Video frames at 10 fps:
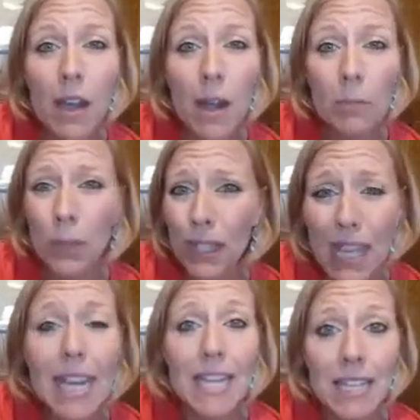
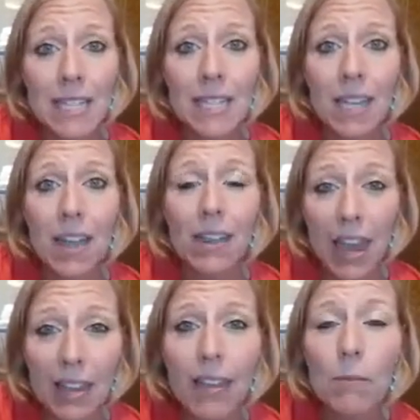please
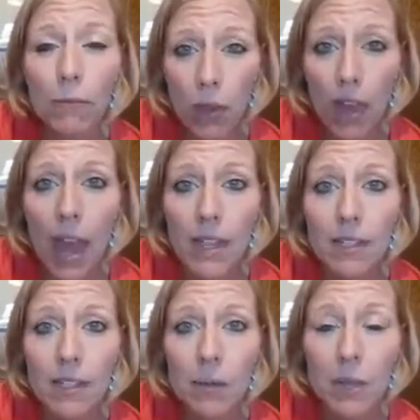thank them for
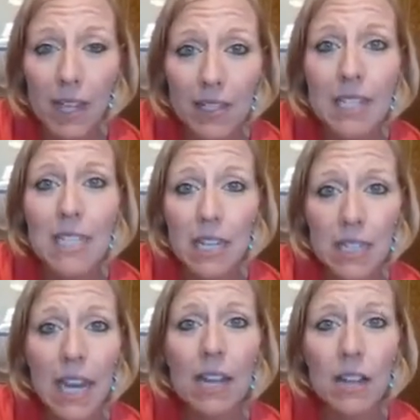that, because it does
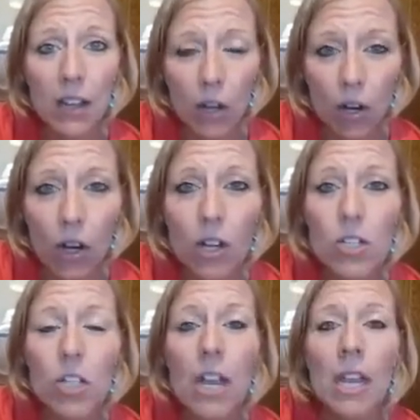take a lot of
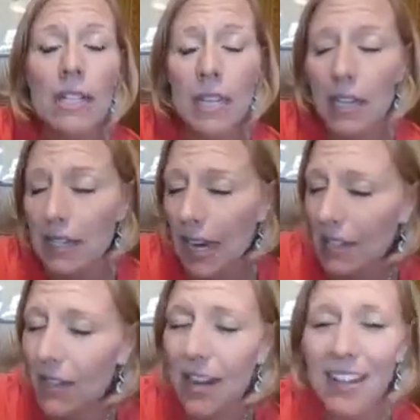courage, it takes
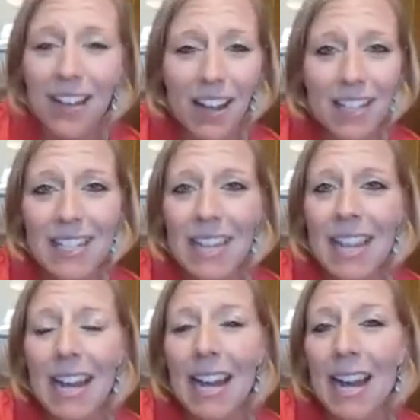a lot of guts,
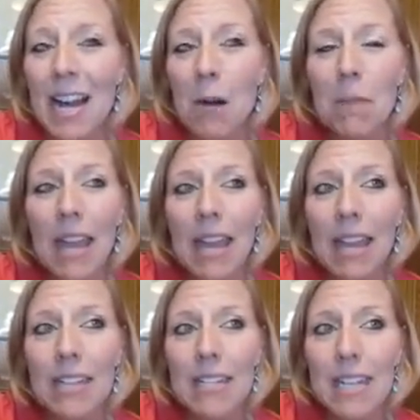
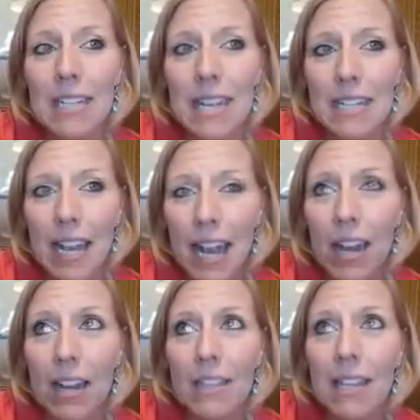and
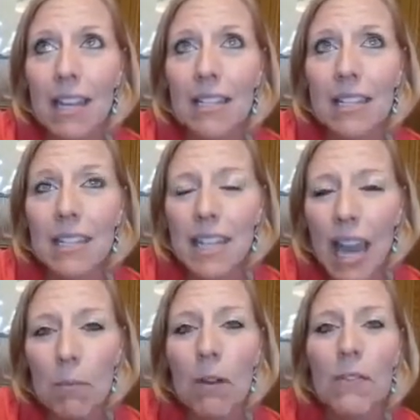it's a
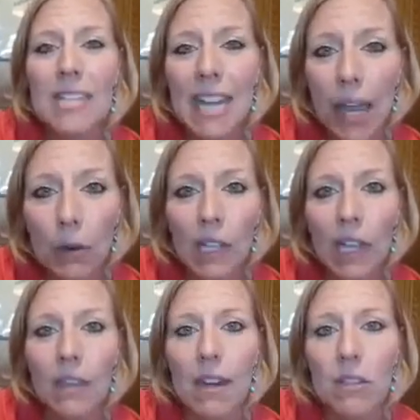type of
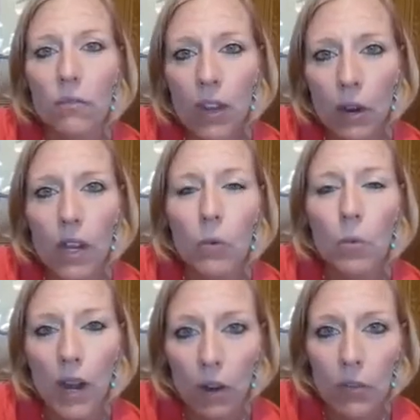integrity that is very
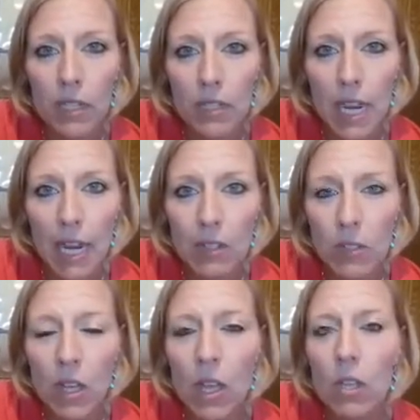rare these
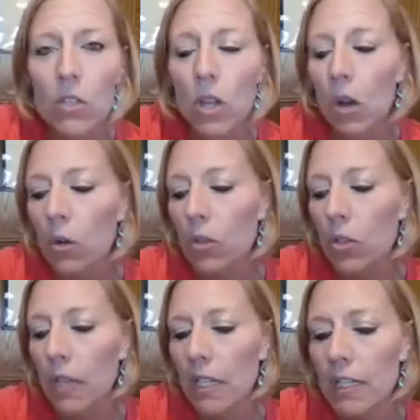days. So to
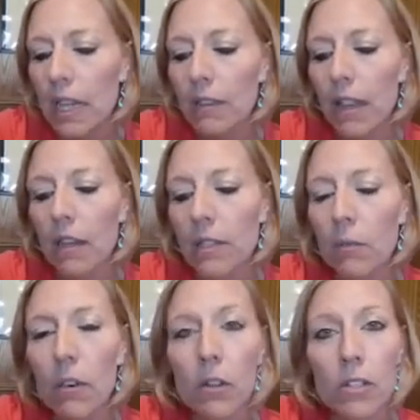the extent that some
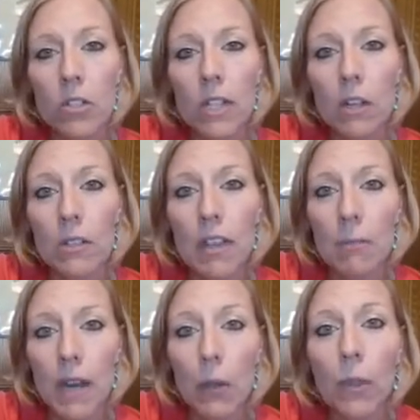of our legislators have
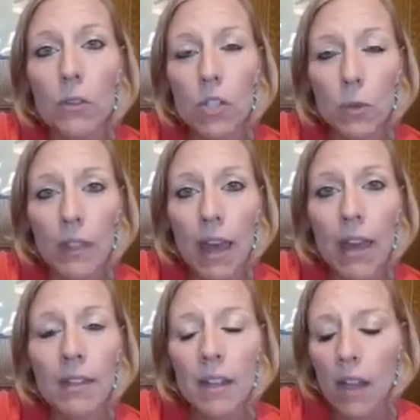been out there doing that,
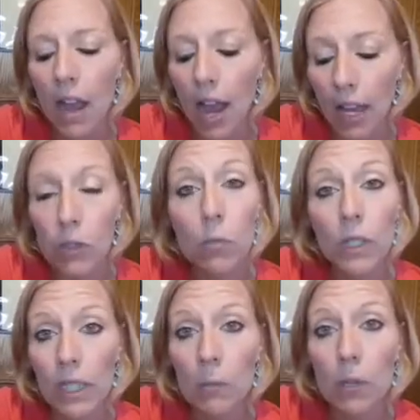I
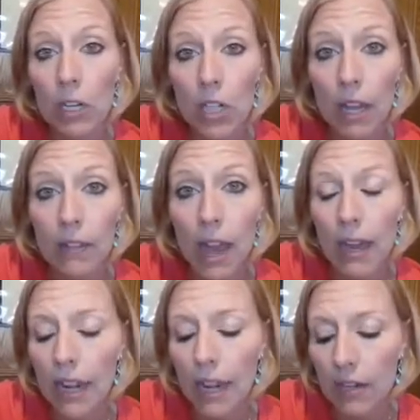really appreciate that.
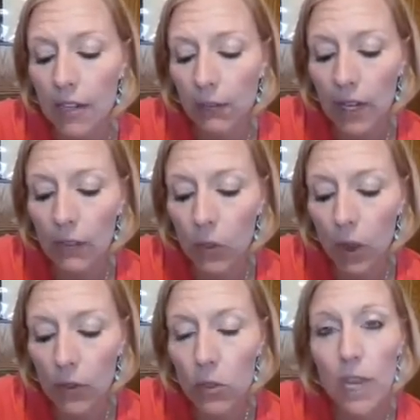And if any of you
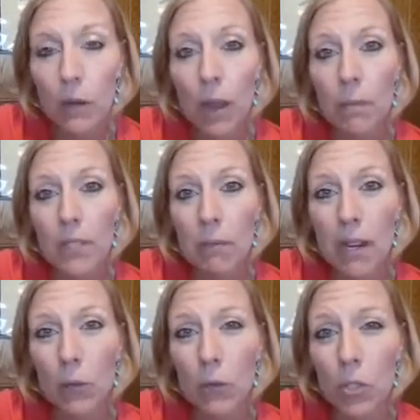other state reps have been
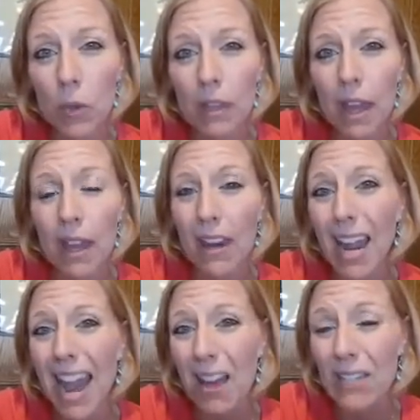out there doing that and
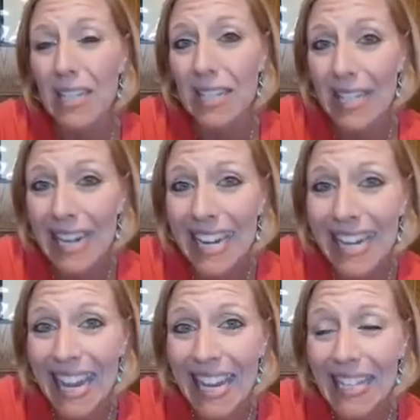I haven't seen it
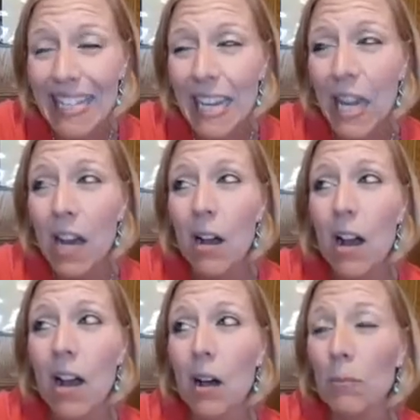yet,
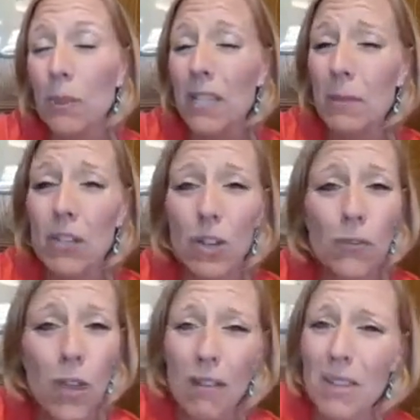please make sure, if
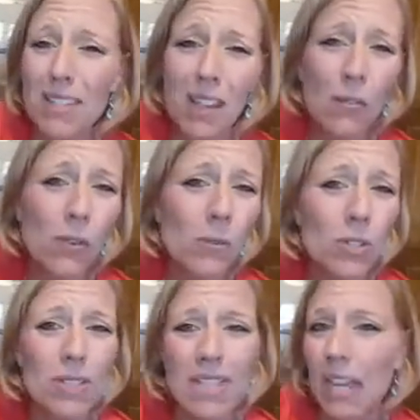you have my cell phone number,
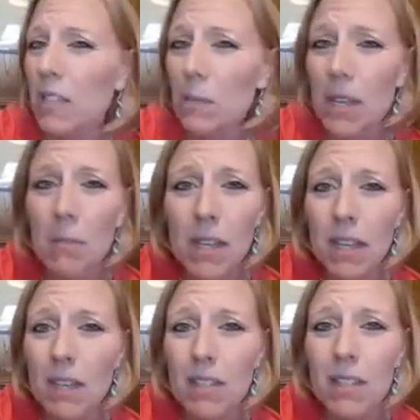just text me
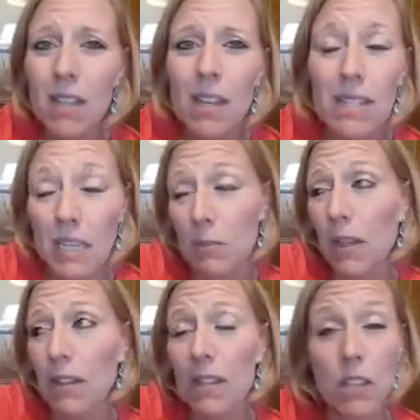
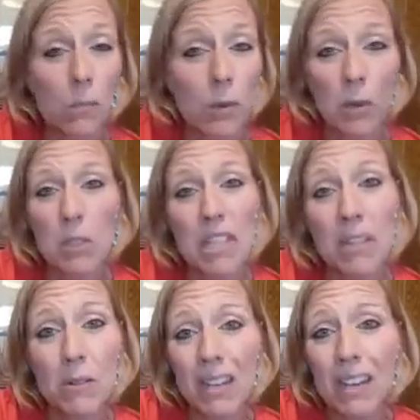a link to the post that you
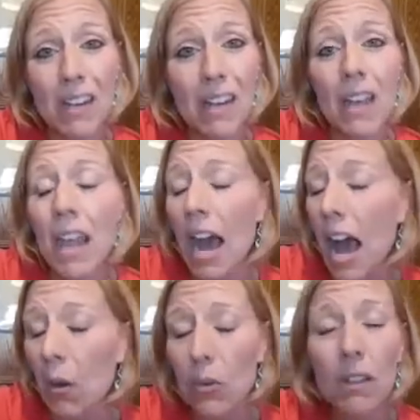did it in.
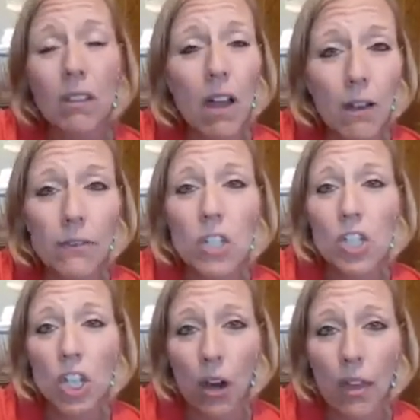I would love to
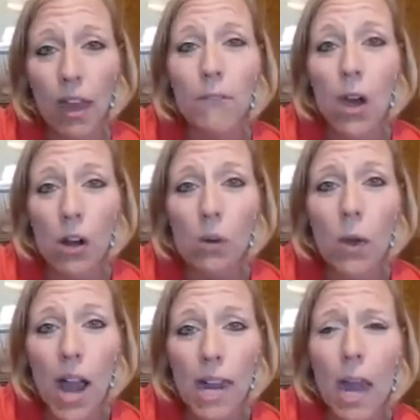share that far and
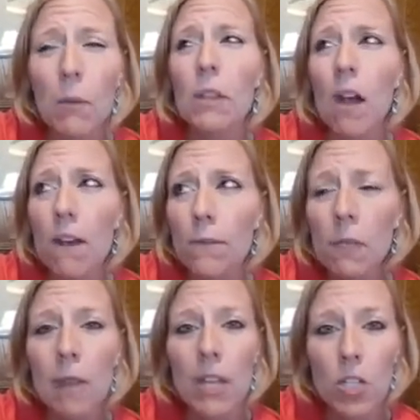wide. I would love to
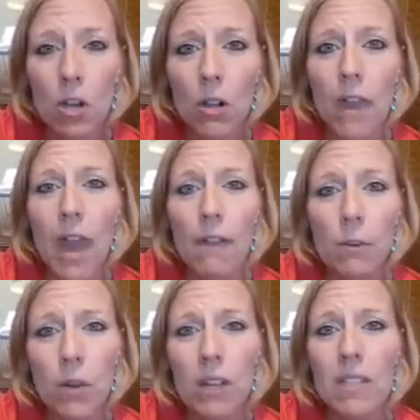make sure that
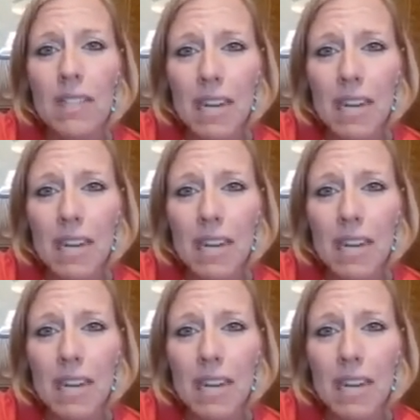everyone in the state of